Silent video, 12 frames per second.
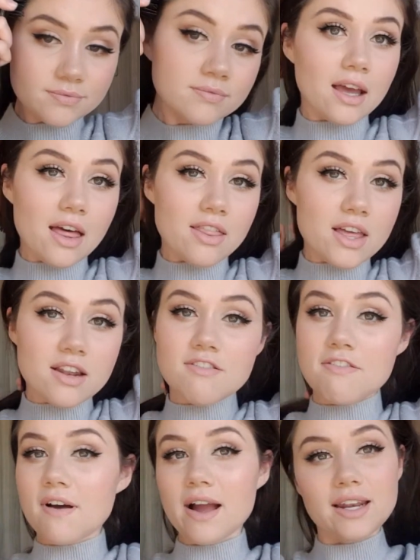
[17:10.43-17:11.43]
And then
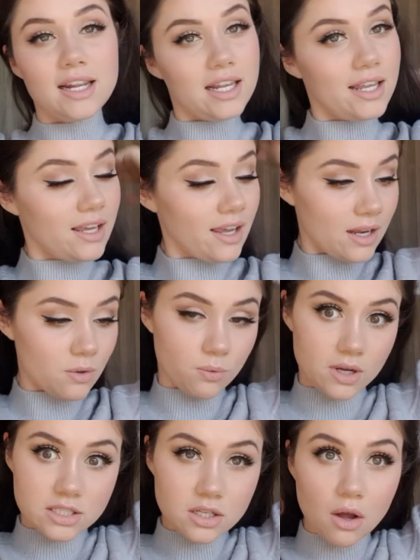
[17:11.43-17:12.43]
finally it
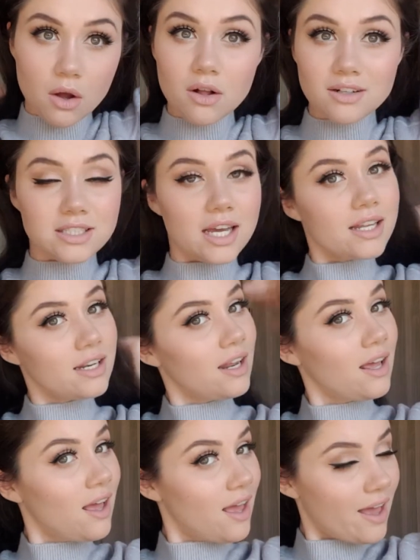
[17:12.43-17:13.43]
was all done,
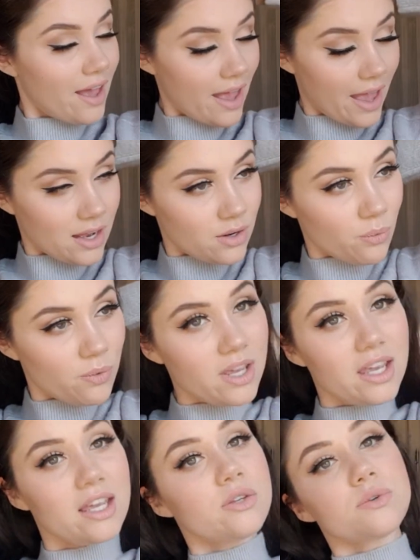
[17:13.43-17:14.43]
and
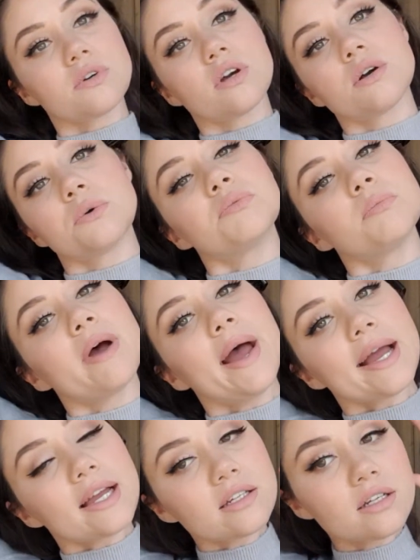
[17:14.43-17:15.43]
we drove
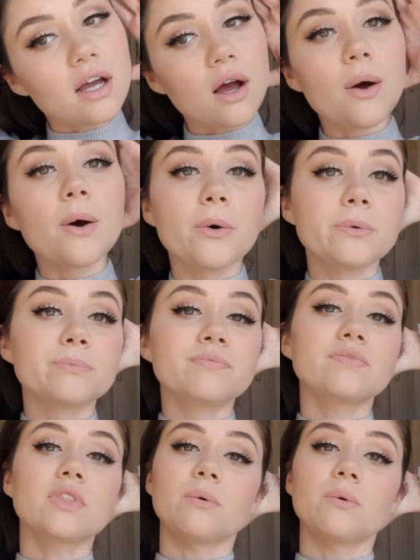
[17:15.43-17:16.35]
back home.